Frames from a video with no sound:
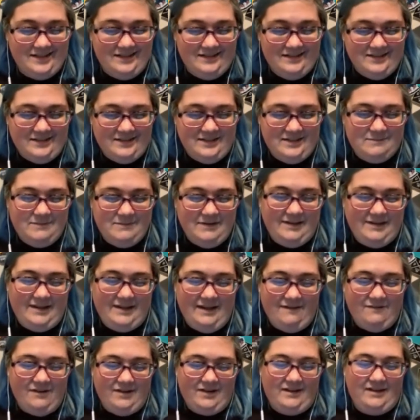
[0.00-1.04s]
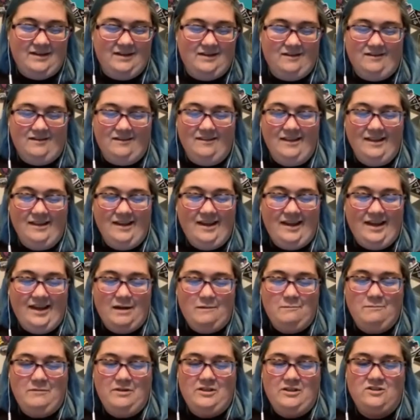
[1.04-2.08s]
and this has been Kevin Gill.
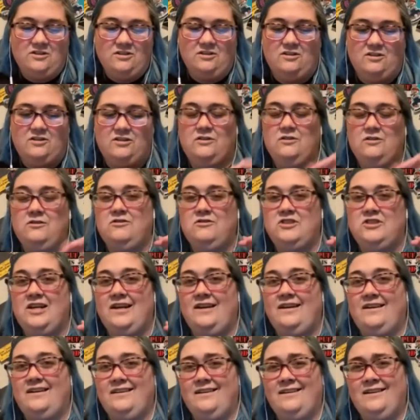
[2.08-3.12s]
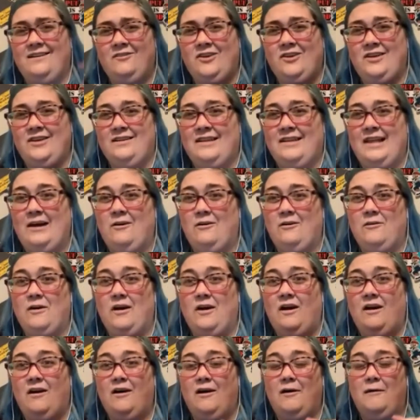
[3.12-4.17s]
And be sure to check Kevin Gill out.
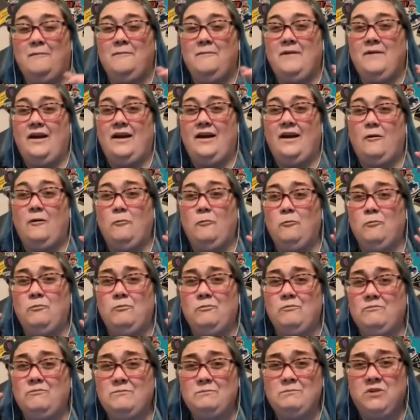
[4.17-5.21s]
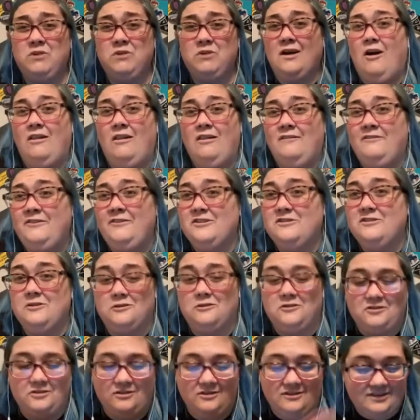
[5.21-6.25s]
Um, plug all of your
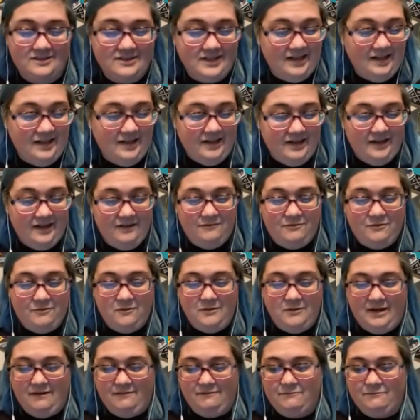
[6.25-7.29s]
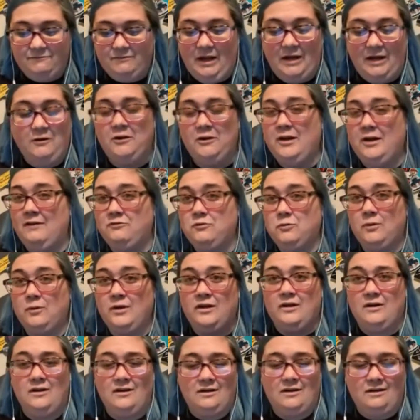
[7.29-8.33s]
socials if you have. I know you have
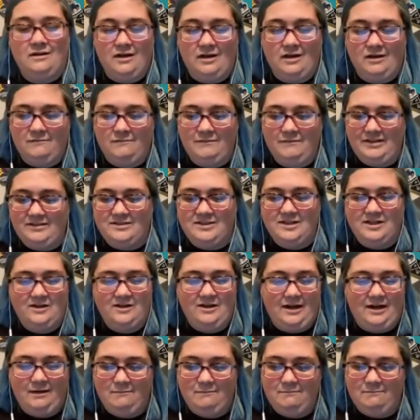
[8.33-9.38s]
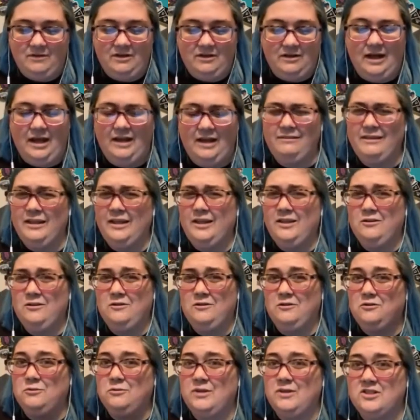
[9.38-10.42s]
Twitter, um, Instagram. I think you
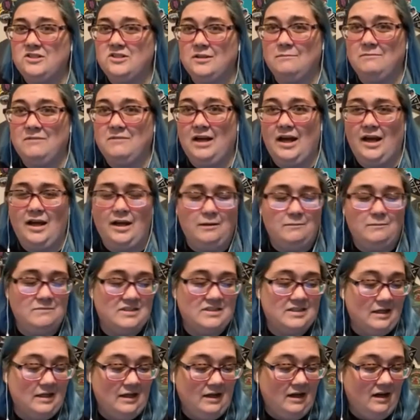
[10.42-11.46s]
do Twitch sometimes.